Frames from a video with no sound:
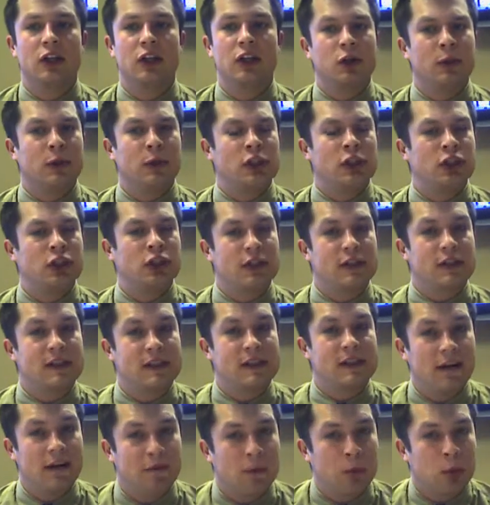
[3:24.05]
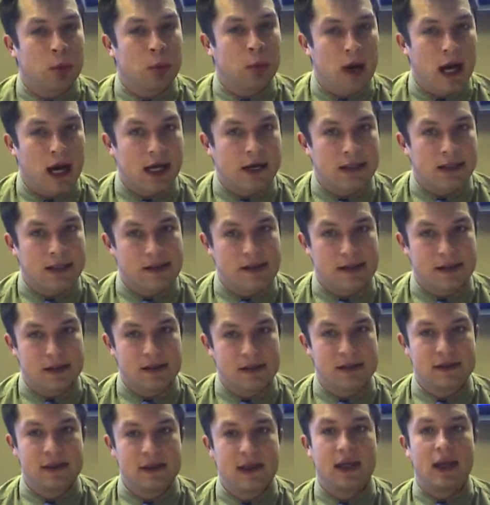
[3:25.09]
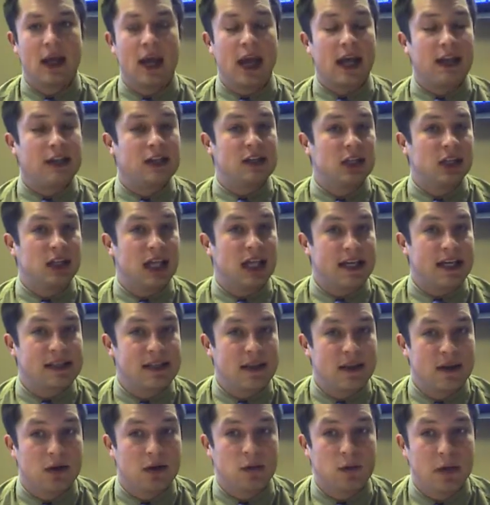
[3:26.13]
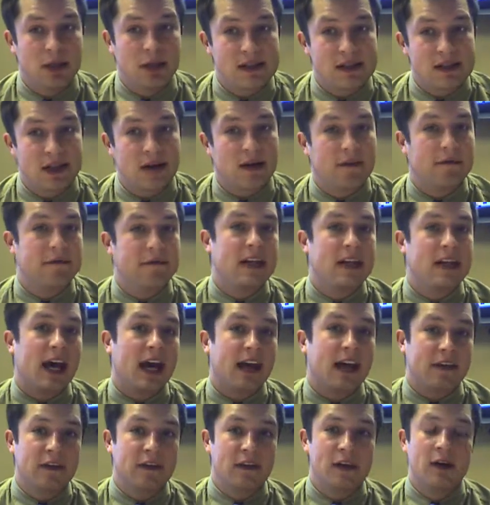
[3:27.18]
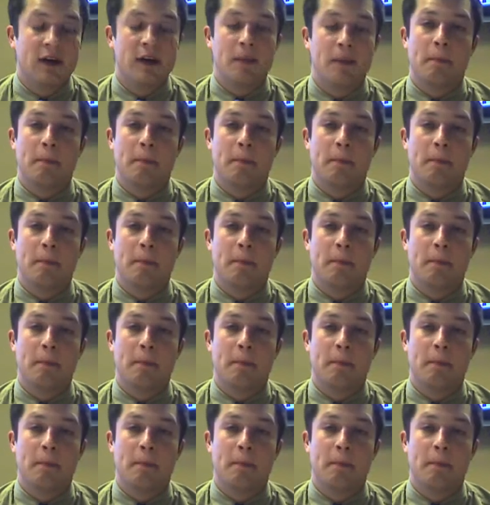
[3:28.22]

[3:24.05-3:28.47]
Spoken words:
to ensure safer practices and to lessen the risk of death